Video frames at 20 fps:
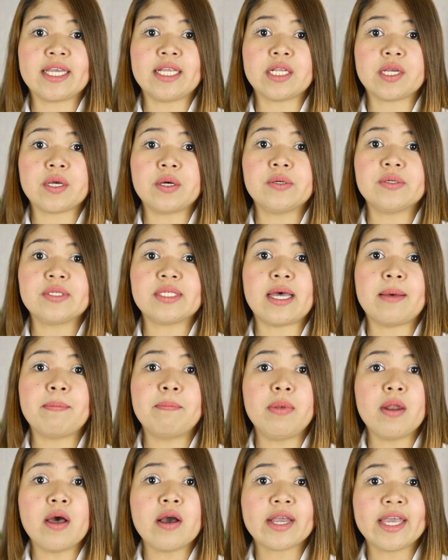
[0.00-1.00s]
can cause a
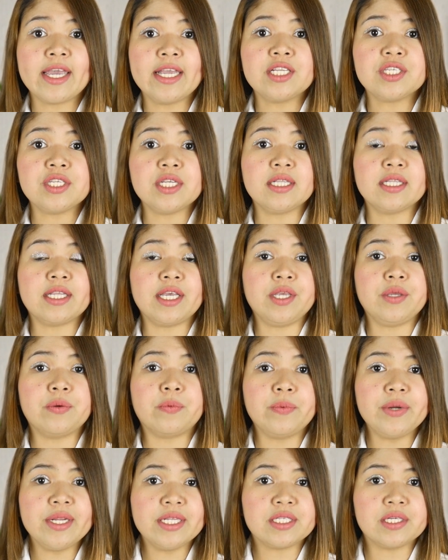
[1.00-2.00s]
blockage in the
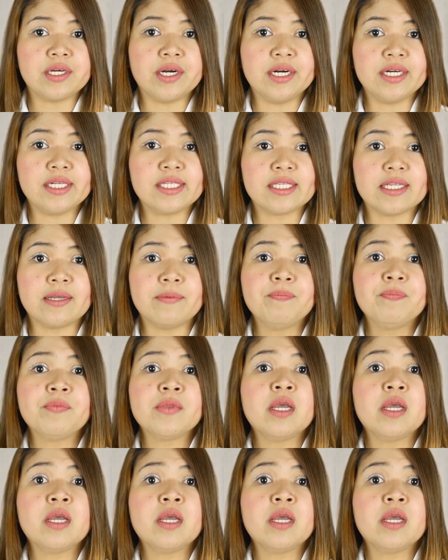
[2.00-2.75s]
ureters,